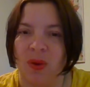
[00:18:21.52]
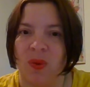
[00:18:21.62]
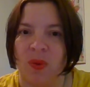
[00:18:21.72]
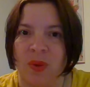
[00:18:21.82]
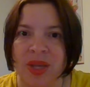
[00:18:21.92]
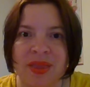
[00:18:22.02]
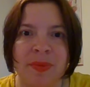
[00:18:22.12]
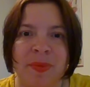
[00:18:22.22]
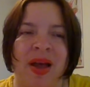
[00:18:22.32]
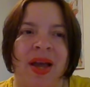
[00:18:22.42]
Read
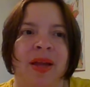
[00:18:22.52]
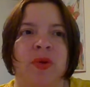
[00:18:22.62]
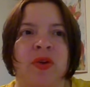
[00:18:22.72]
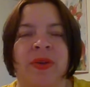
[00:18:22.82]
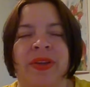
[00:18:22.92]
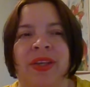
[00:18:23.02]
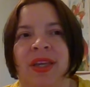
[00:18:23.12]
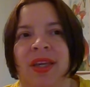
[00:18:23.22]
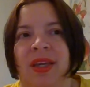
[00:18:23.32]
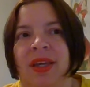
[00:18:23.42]
the Bible,
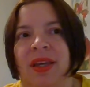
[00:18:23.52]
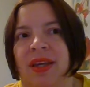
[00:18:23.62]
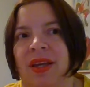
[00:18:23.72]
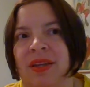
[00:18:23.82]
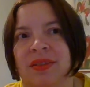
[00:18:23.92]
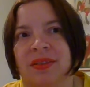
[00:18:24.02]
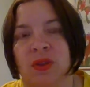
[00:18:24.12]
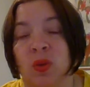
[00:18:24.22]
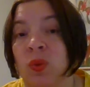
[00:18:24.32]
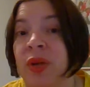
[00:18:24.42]

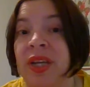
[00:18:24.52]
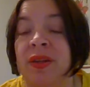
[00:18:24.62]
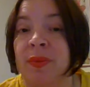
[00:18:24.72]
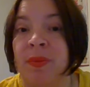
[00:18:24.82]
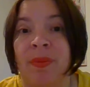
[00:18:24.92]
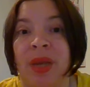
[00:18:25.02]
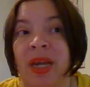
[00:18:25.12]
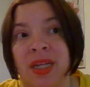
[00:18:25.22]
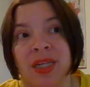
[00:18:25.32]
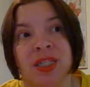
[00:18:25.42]
read
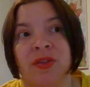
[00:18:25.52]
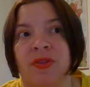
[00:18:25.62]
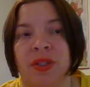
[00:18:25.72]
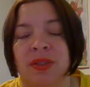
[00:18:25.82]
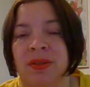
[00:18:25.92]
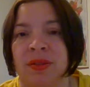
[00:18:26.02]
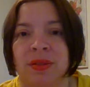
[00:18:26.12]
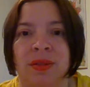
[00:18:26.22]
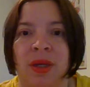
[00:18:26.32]
many different